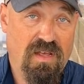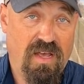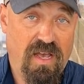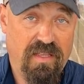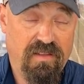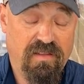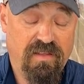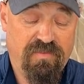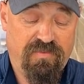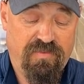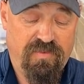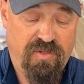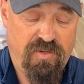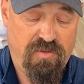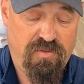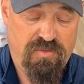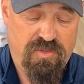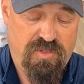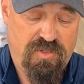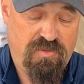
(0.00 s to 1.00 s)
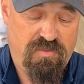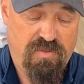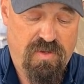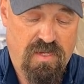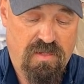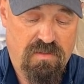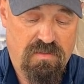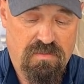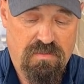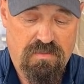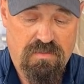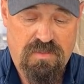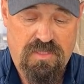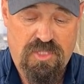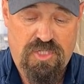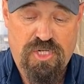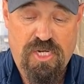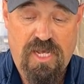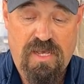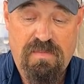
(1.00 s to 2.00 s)
I'd love for you to
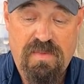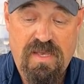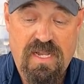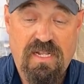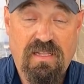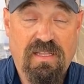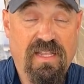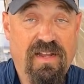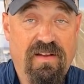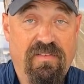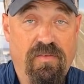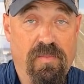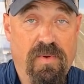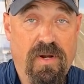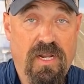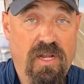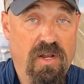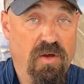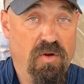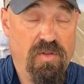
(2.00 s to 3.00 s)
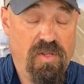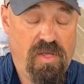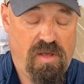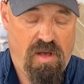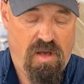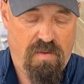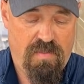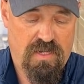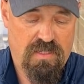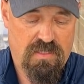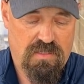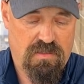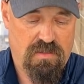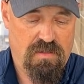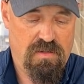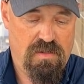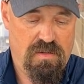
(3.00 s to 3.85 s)
chime in and let everybody know in the comments.